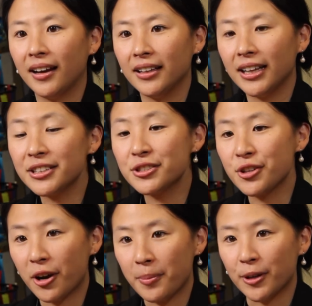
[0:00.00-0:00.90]
I'd like to
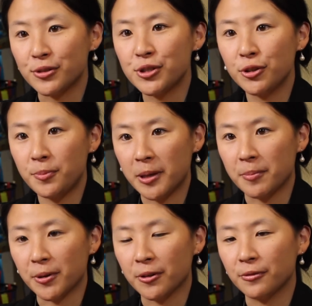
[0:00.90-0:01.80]
talk about two
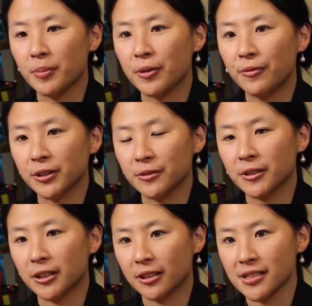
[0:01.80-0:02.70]
people from the field
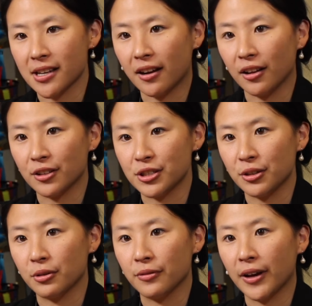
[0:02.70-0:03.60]
of clinical
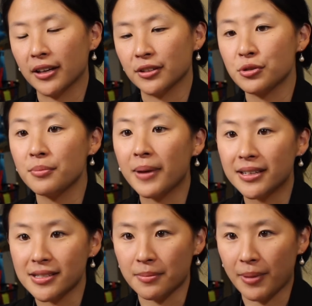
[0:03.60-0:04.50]
psychology who have had a
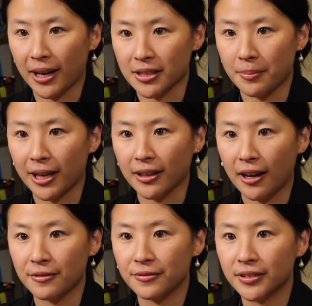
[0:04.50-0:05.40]
tremendous impact on my
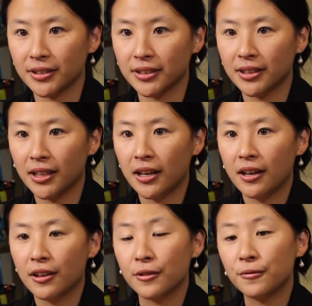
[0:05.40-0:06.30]
life.
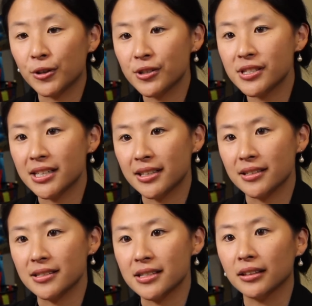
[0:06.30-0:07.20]
The first
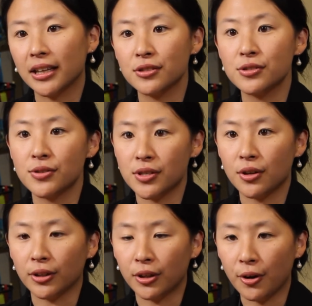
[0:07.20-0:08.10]
is the late Susan
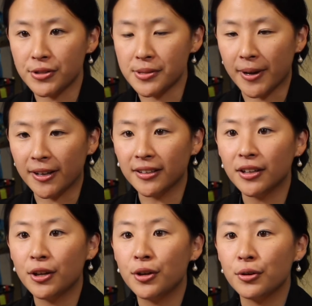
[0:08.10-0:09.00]
Nolen-Hoeksema,
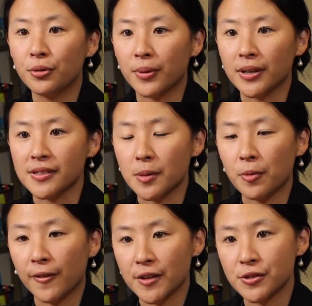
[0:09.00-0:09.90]
who was a
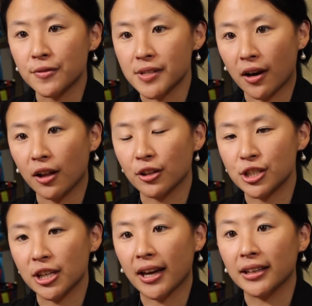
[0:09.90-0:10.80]
professor of
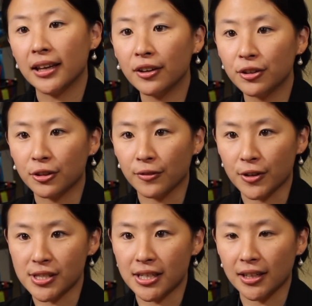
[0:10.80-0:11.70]
psychology at Yale
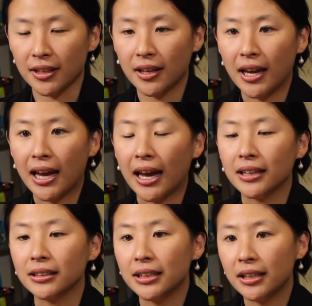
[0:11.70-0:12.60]
University
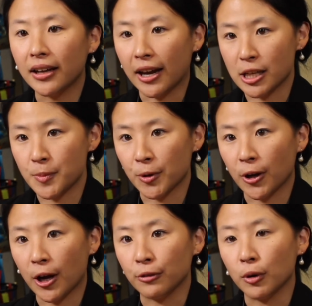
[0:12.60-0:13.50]
and a leading
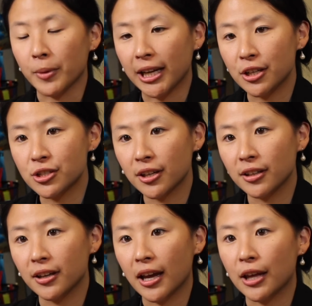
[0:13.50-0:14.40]
expert on
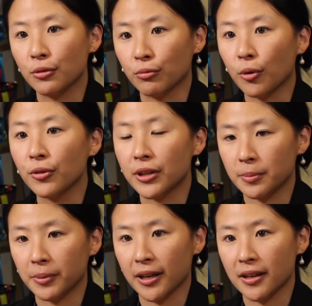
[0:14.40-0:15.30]
rumination and the role that
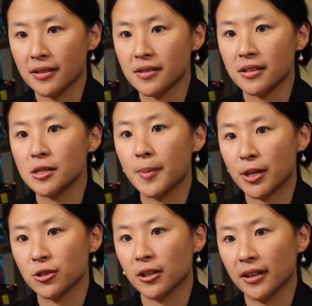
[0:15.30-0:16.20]
it plays,
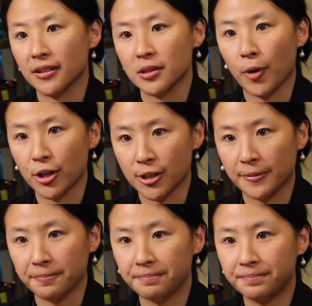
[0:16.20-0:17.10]
especially in
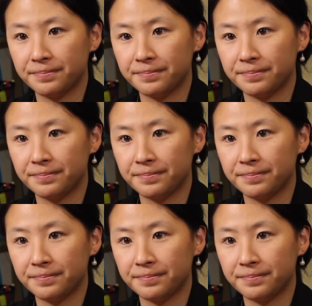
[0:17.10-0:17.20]
depression.